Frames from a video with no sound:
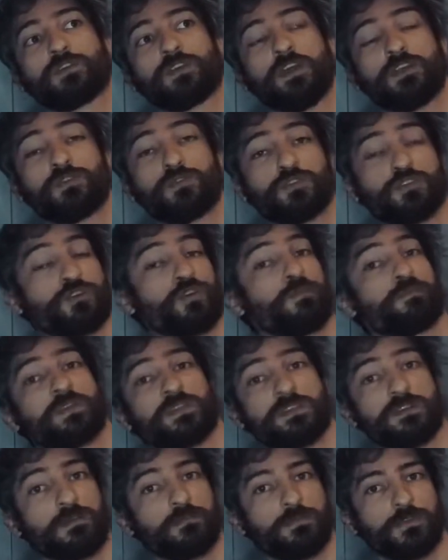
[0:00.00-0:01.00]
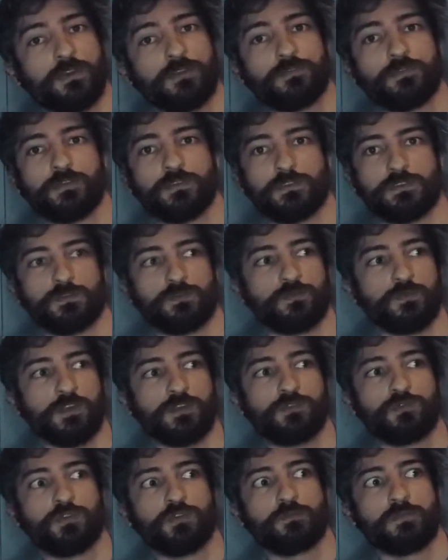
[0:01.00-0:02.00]
can you show me some reference?
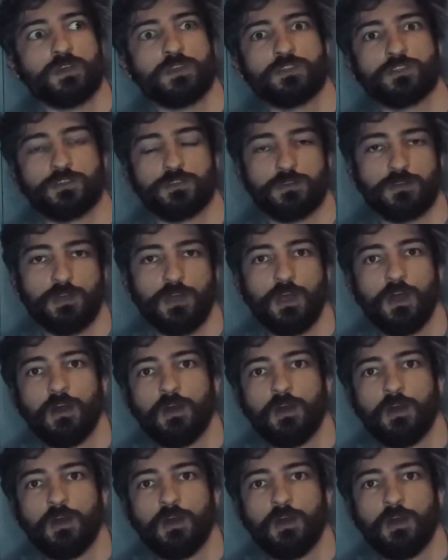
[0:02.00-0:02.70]
What do you imagine?